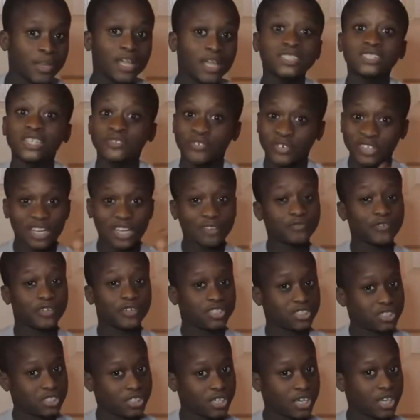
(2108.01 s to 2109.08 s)
But let's say for that
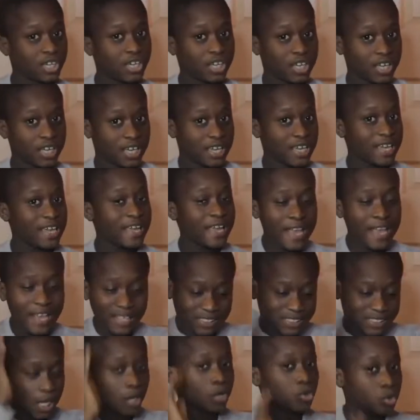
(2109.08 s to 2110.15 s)
first year,
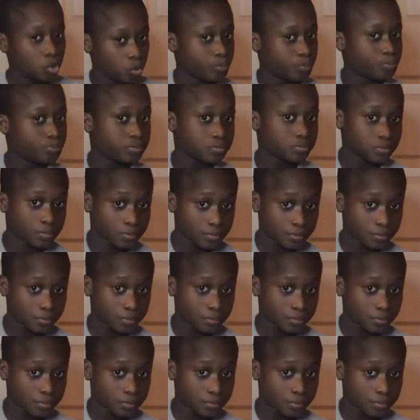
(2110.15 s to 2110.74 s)
it's a loop.